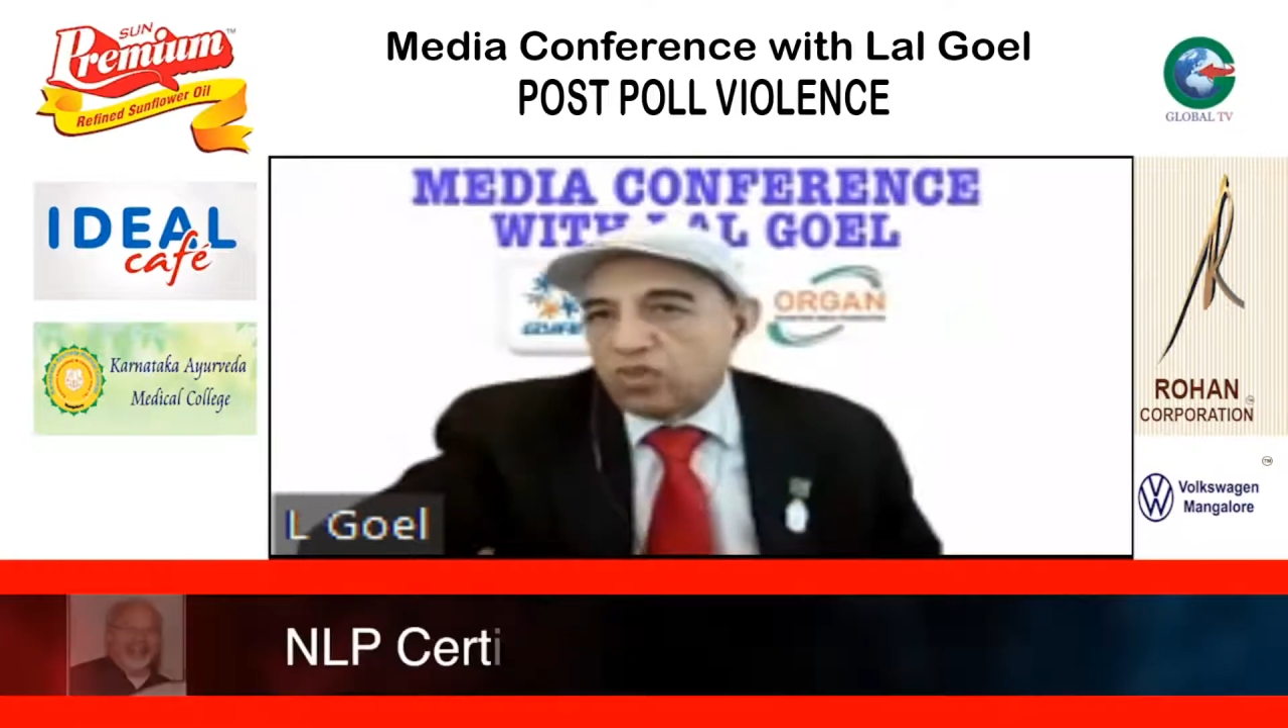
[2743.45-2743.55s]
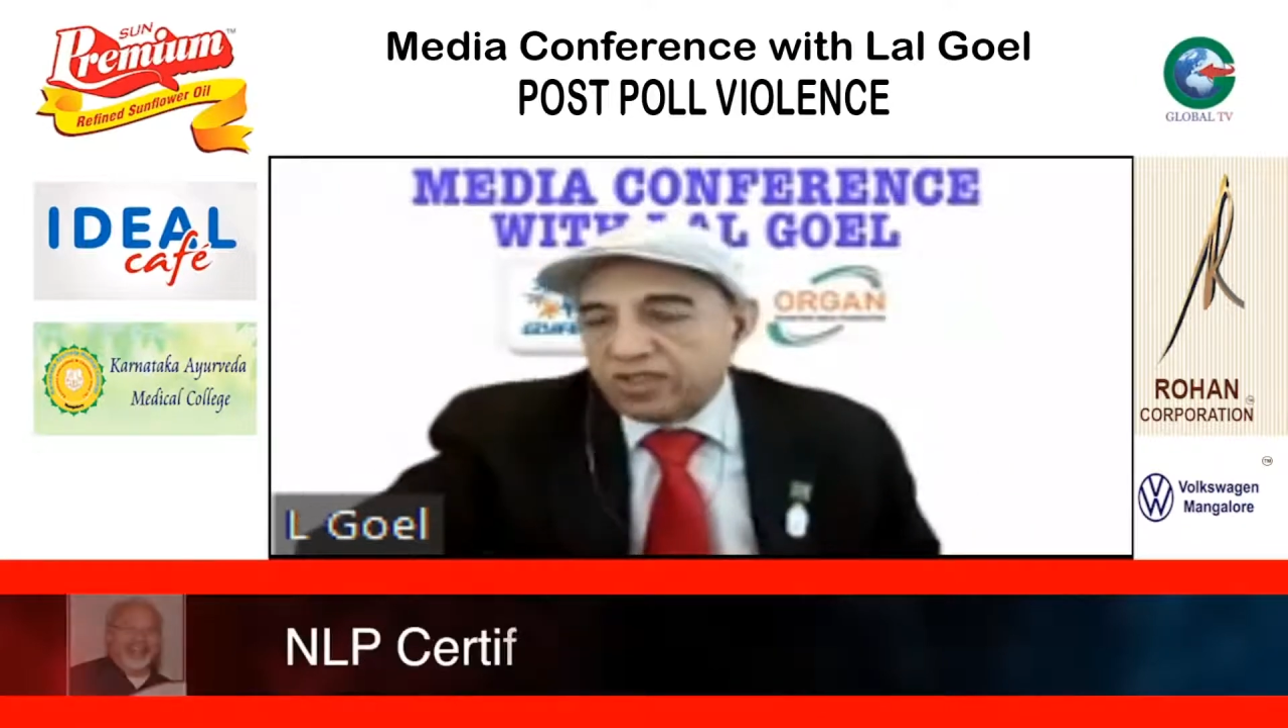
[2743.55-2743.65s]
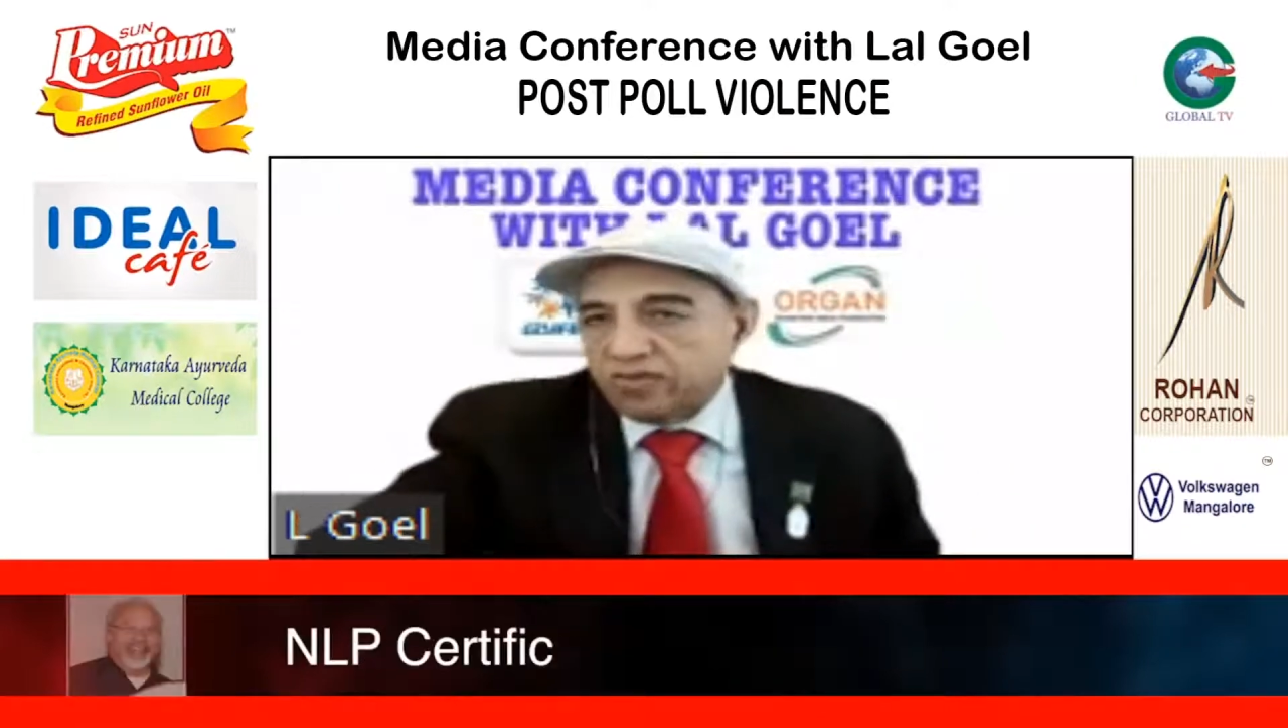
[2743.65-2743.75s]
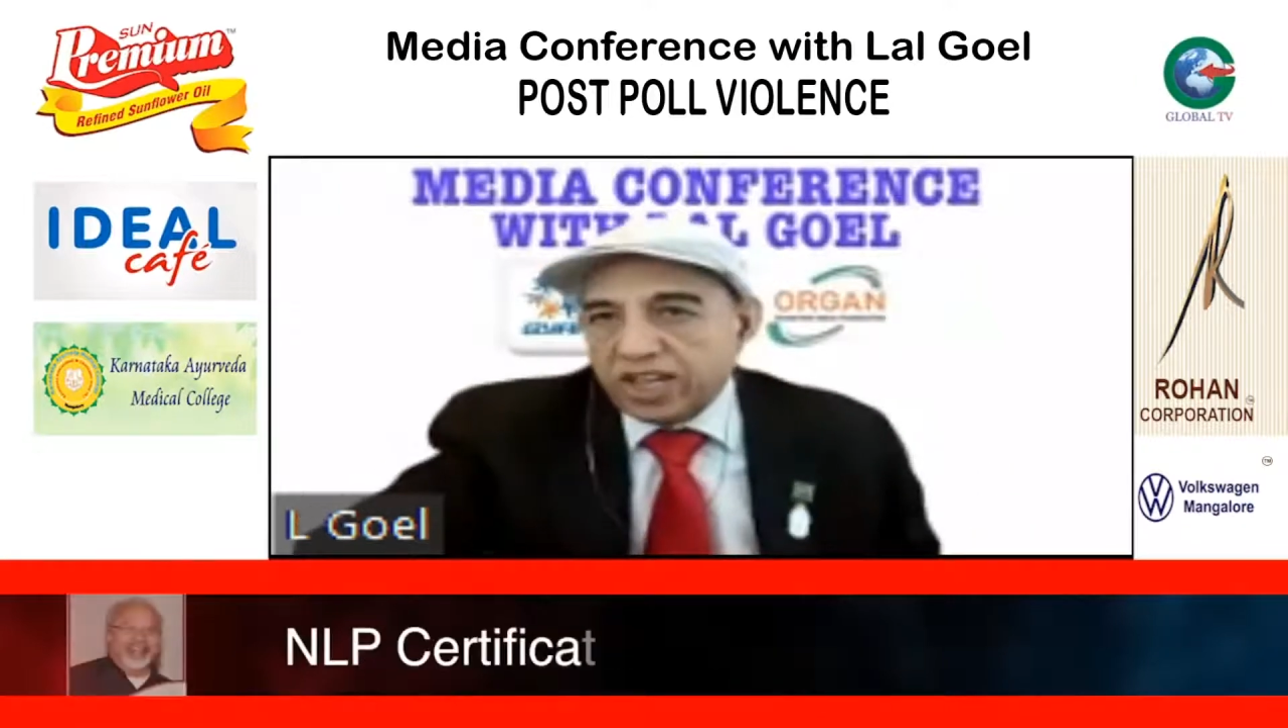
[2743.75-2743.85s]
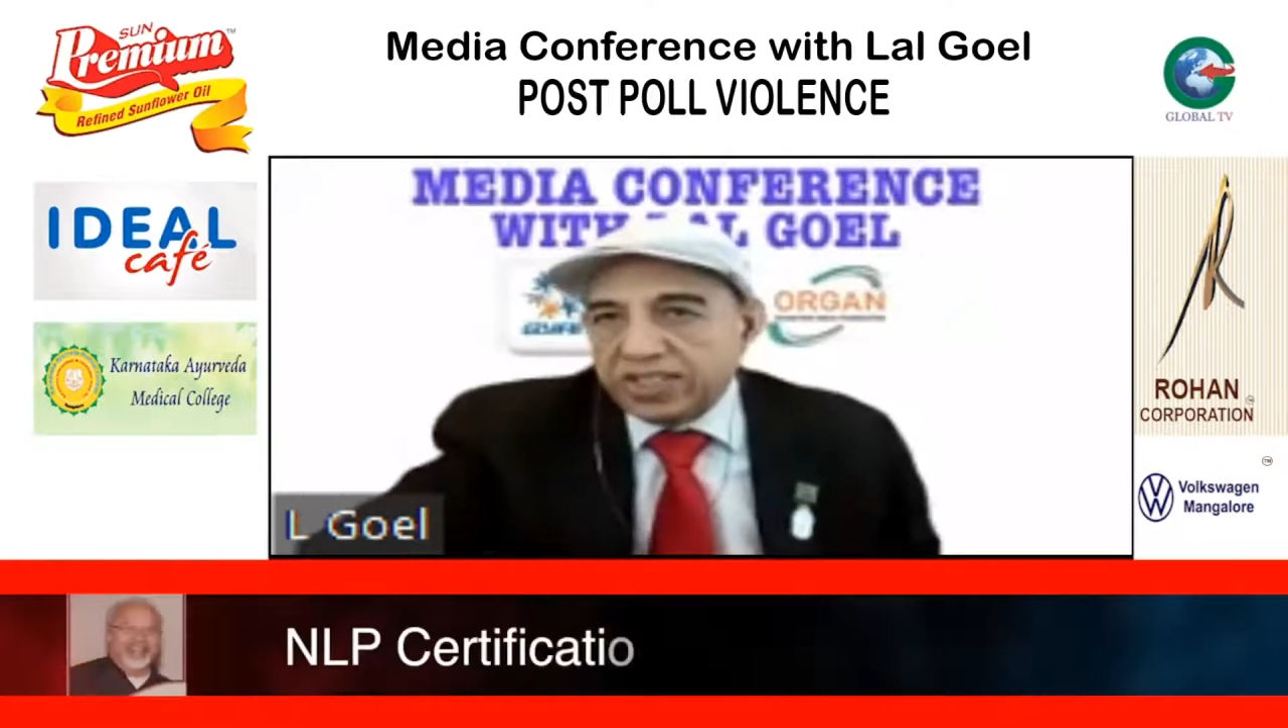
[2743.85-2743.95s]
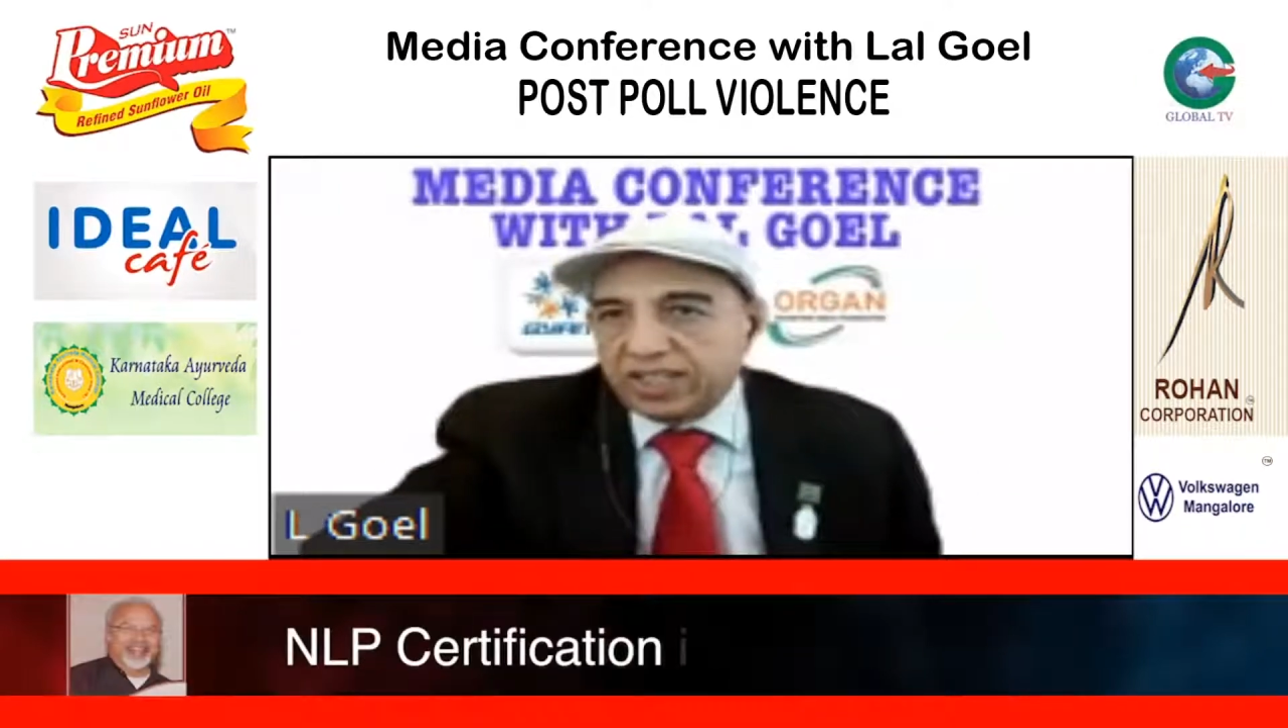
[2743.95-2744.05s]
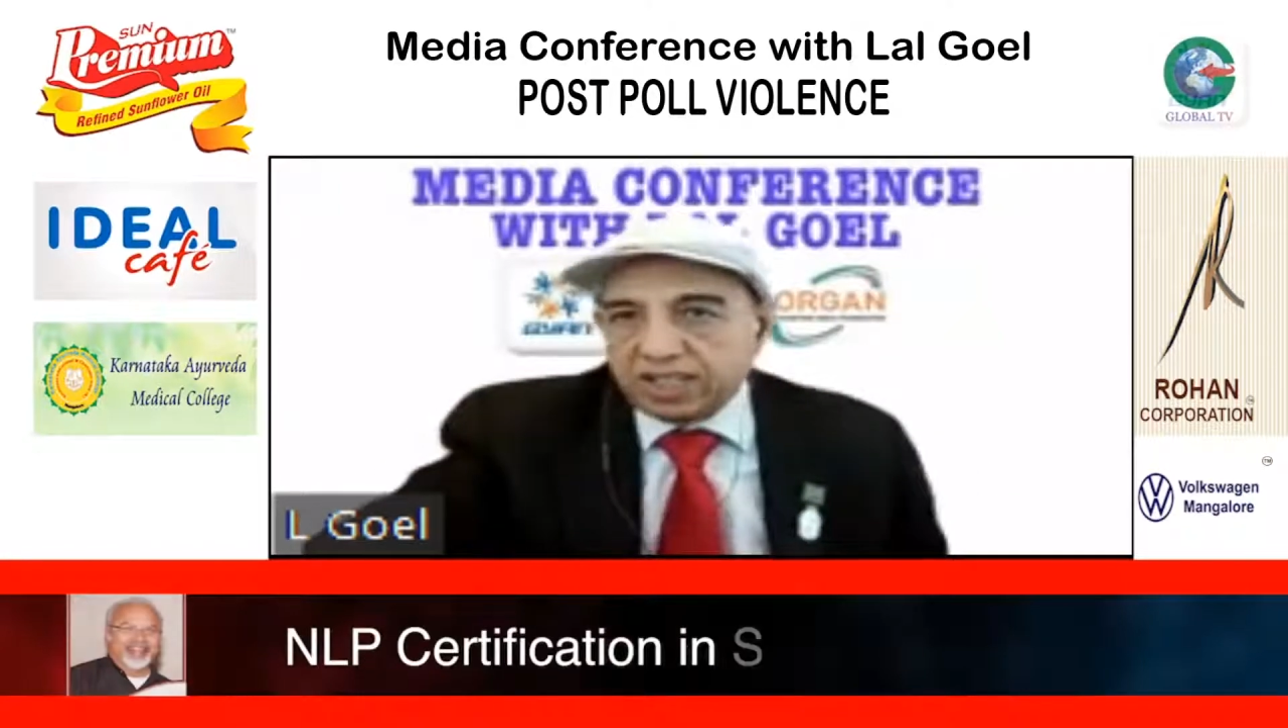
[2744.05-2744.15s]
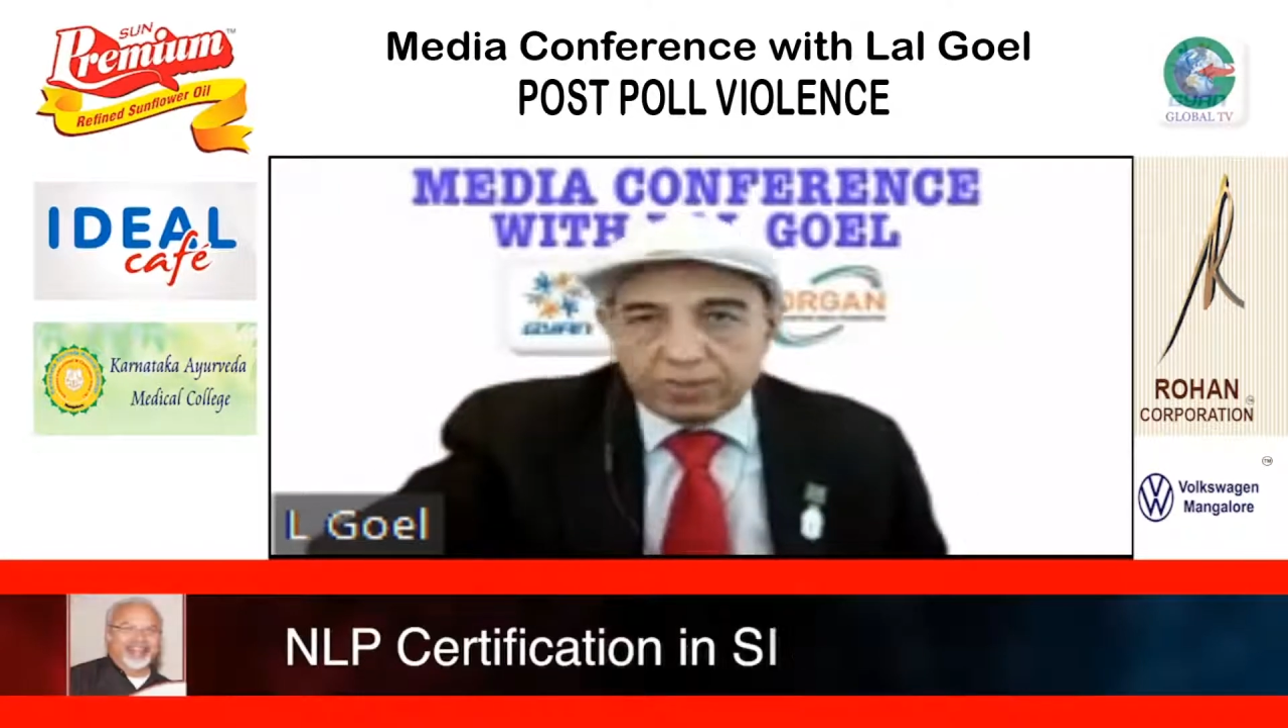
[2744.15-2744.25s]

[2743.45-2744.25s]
fact-finding